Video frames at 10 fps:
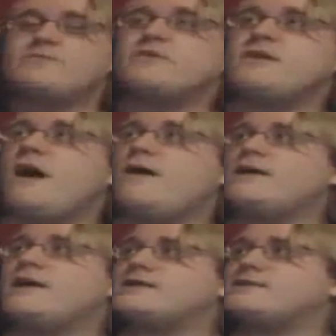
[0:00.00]
people on
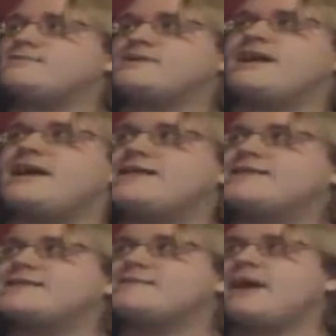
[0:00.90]
it, and some
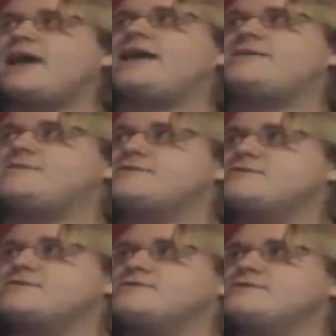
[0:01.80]
plants, and some
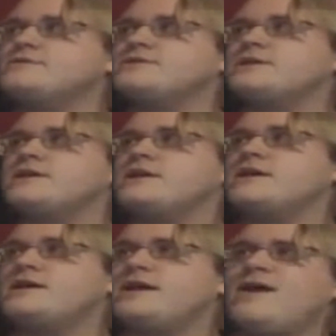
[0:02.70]
animals.
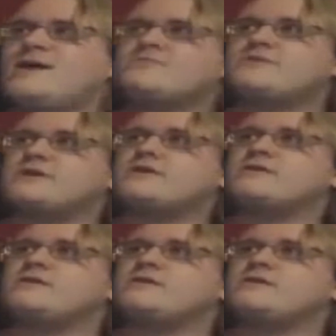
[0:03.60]
Yeah, that's pretty